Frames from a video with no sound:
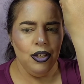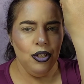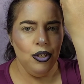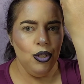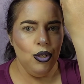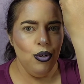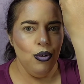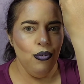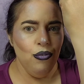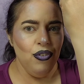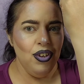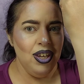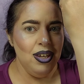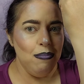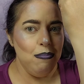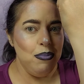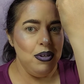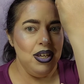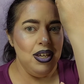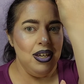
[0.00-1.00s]

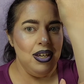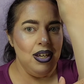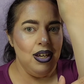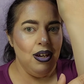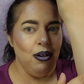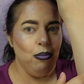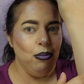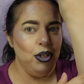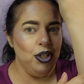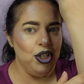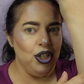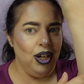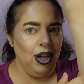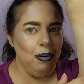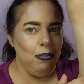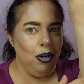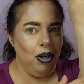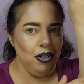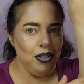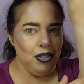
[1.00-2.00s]
UVB, which
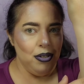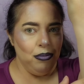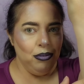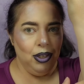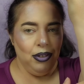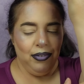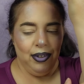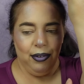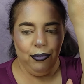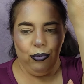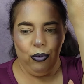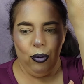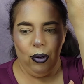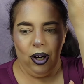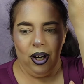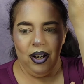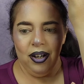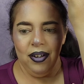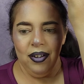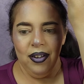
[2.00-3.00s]
I'm also living
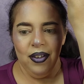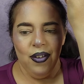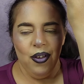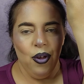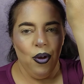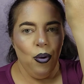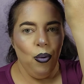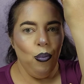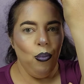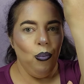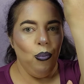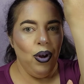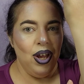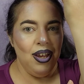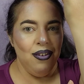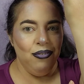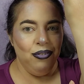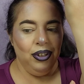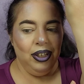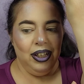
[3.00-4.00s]
for,
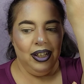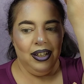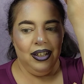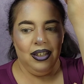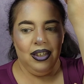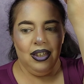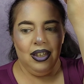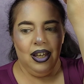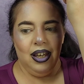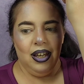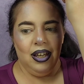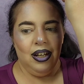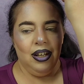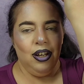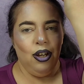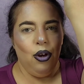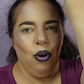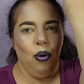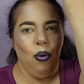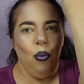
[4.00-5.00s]
Wavelength,
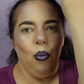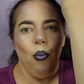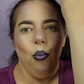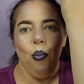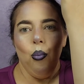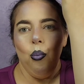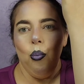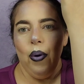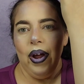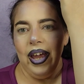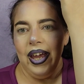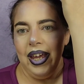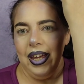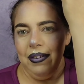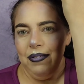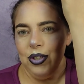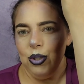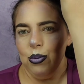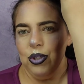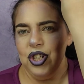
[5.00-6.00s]
and
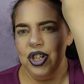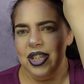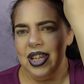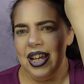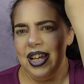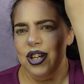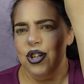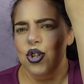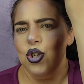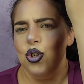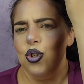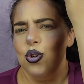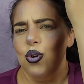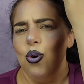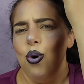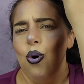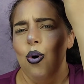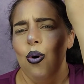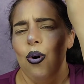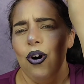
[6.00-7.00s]
Waves, which is a
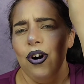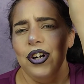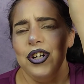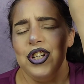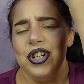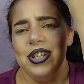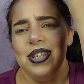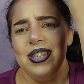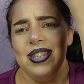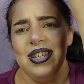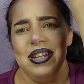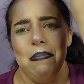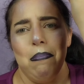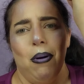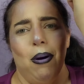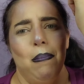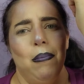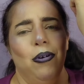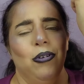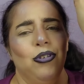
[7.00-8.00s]
gorgeous deep
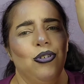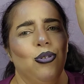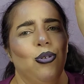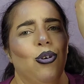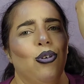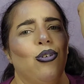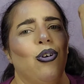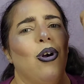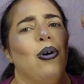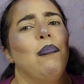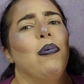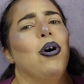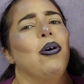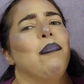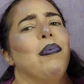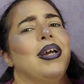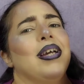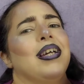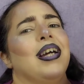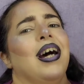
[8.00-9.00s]
purple duochrome. Oh
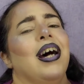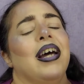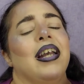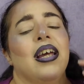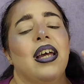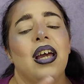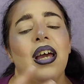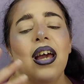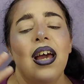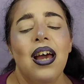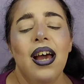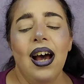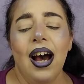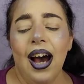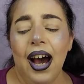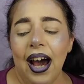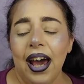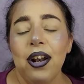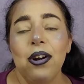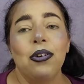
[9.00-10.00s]
my god.
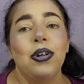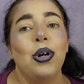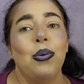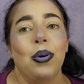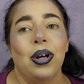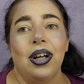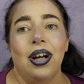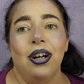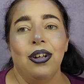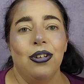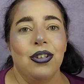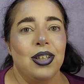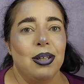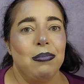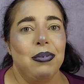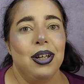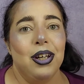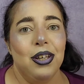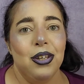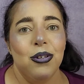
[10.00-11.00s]
I don't know what colors
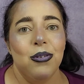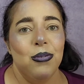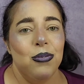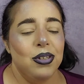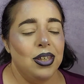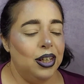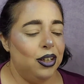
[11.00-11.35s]
I'm going to use.